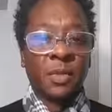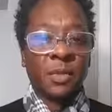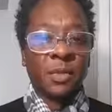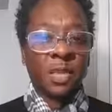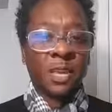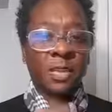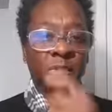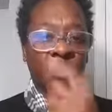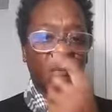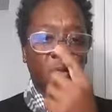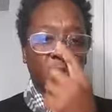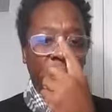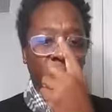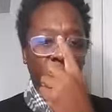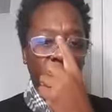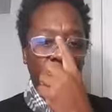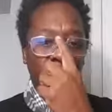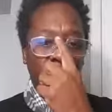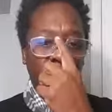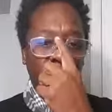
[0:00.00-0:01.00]
That's the
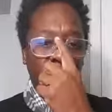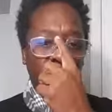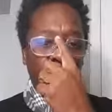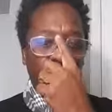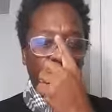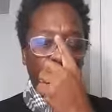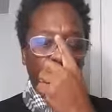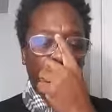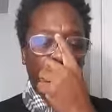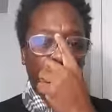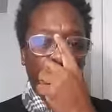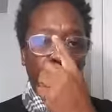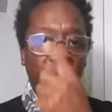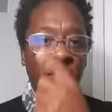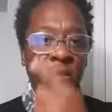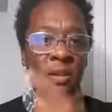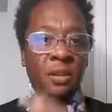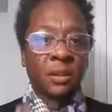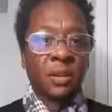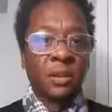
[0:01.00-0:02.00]
weirdest shit on the planet.
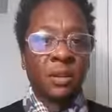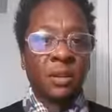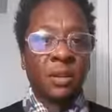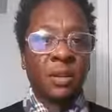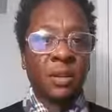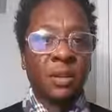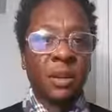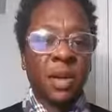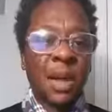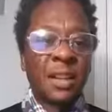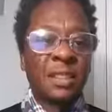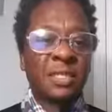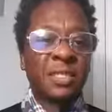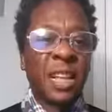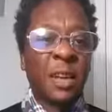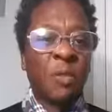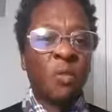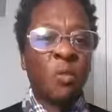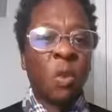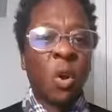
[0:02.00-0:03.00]
How does
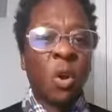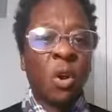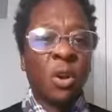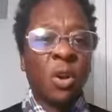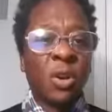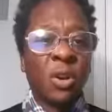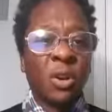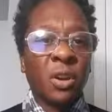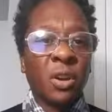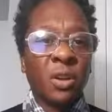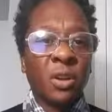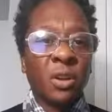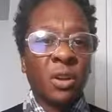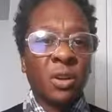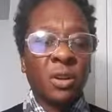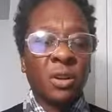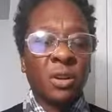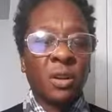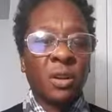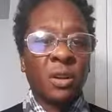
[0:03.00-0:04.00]
that work?
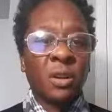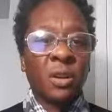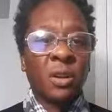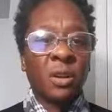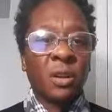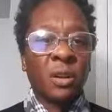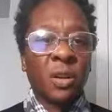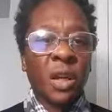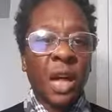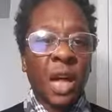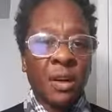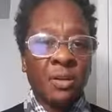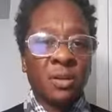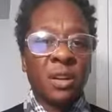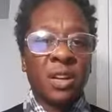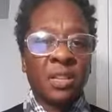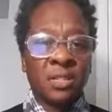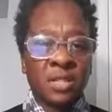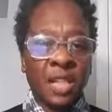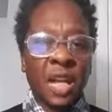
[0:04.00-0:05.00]
How
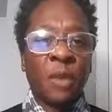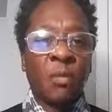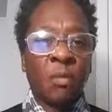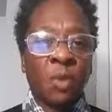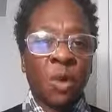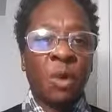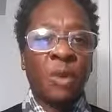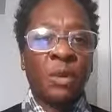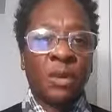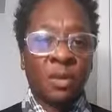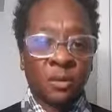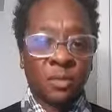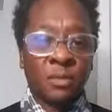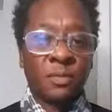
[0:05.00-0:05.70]
does that work?